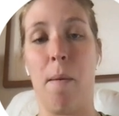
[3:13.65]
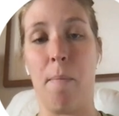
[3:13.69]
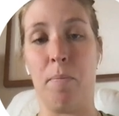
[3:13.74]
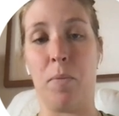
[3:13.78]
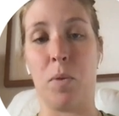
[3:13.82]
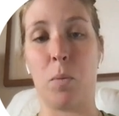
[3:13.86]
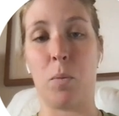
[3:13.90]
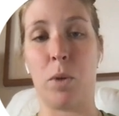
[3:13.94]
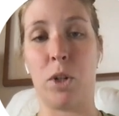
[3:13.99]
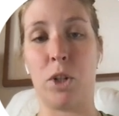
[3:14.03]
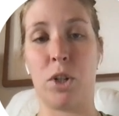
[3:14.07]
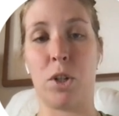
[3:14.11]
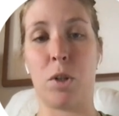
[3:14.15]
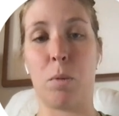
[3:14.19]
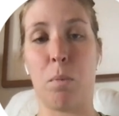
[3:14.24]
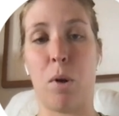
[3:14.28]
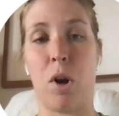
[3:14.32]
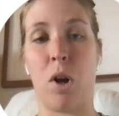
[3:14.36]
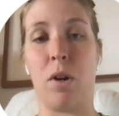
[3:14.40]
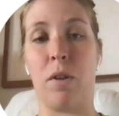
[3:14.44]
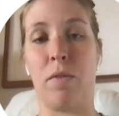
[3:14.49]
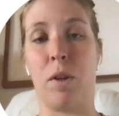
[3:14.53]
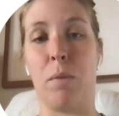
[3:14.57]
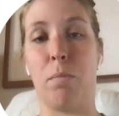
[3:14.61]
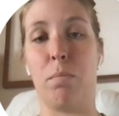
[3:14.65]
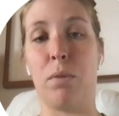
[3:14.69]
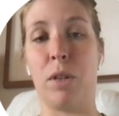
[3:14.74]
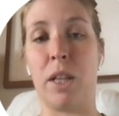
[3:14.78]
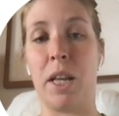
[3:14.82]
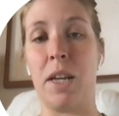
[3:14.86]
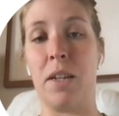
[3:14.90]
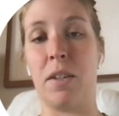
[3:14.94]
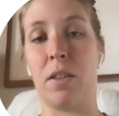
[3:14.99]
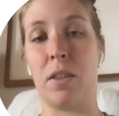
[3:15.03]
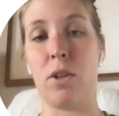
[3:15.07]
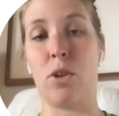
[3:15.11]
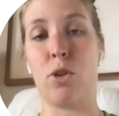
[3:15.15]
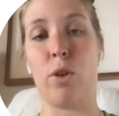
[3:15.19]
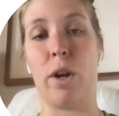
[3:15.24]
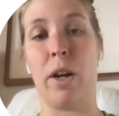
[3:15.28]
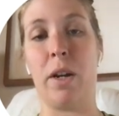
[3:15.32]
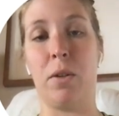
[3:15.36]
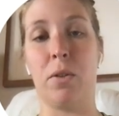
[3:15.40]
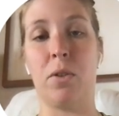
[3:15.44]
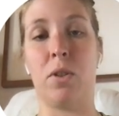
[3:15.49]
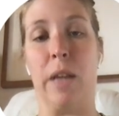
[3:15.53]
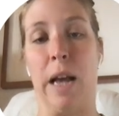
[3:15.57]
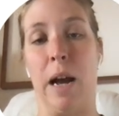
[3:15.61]
which is part of the Blaze the
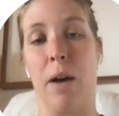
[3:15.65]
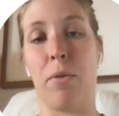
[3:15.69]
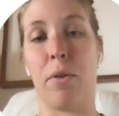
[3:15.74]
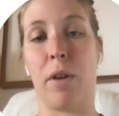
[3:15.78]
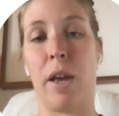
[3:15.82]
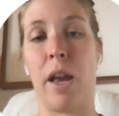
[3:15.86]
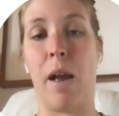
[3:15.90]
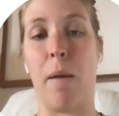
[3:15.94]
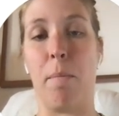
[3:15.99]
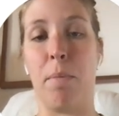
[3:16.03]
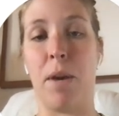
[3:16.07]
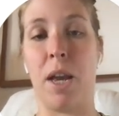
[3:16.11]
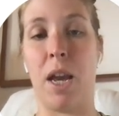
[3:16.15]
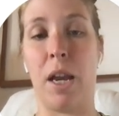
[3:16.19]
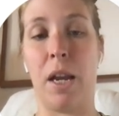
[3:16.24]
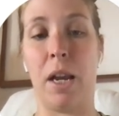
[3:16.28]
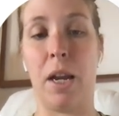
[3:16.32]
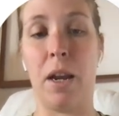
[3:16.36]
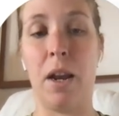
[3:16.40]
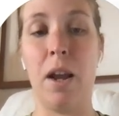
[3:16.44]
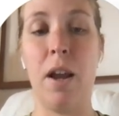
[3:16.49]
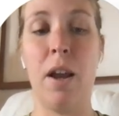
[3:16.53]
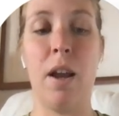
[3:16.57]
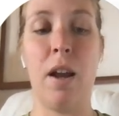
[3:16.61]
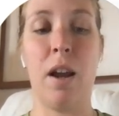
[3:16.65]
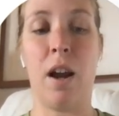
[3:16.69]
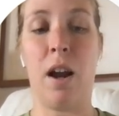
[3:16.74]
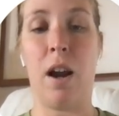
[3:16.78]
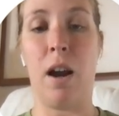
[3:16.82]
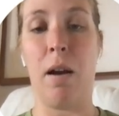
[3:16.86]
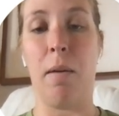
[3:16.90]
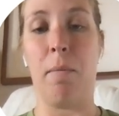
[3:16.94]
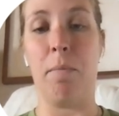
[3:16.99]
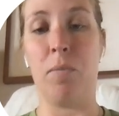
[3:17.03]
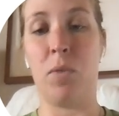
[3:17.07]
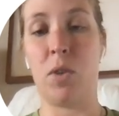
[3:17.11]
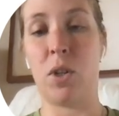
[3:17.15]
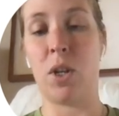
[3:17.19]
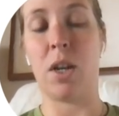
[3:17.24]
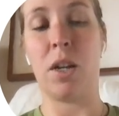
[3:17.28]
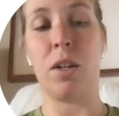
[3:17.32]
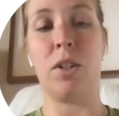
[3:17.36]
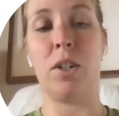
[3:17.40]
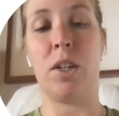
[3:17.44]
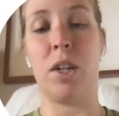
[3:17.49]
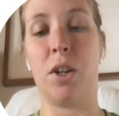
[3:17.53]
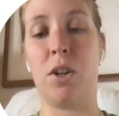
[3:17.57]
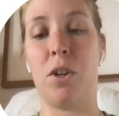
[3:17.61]
Trail South campaign to
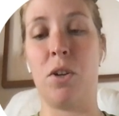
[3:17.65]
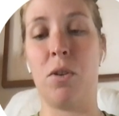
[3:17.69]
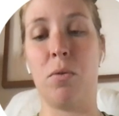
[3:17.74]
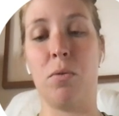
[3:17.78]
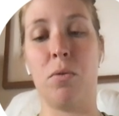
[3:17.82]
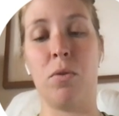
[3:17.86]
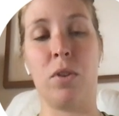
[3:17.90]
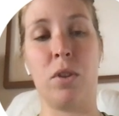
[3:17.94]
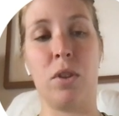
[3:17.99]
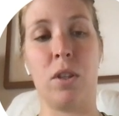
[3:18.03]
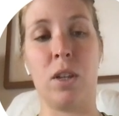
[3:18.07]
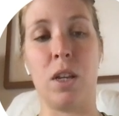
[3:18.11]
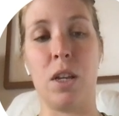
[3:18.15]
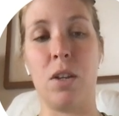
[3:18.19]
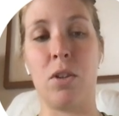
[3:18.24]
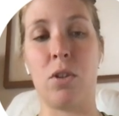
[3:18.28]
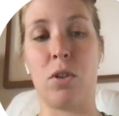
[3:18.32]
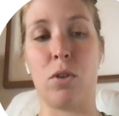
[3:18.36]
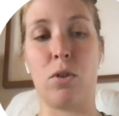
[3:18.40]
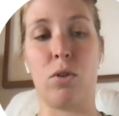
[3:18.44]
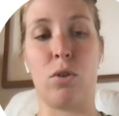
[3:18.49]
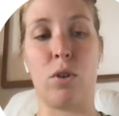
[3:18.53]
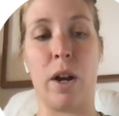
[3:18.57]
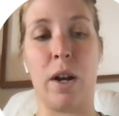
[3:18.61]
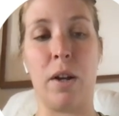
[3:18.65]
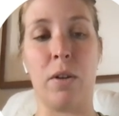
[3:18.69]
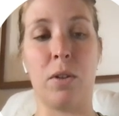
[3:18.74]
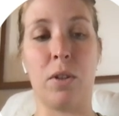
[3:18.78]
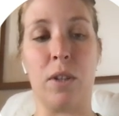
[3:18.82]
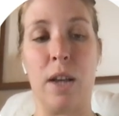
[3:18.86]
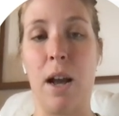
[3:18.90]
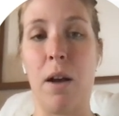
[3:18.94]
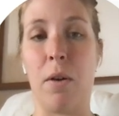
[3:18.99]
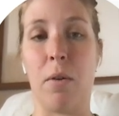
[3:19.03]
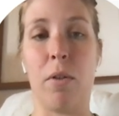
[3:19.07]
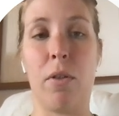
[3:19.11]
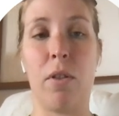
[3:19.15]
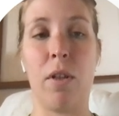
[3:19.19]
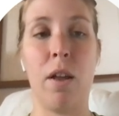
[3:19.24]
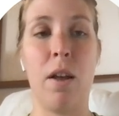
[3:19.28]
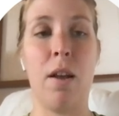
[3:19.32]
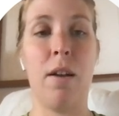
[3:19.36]
continue the Eastern Trail South.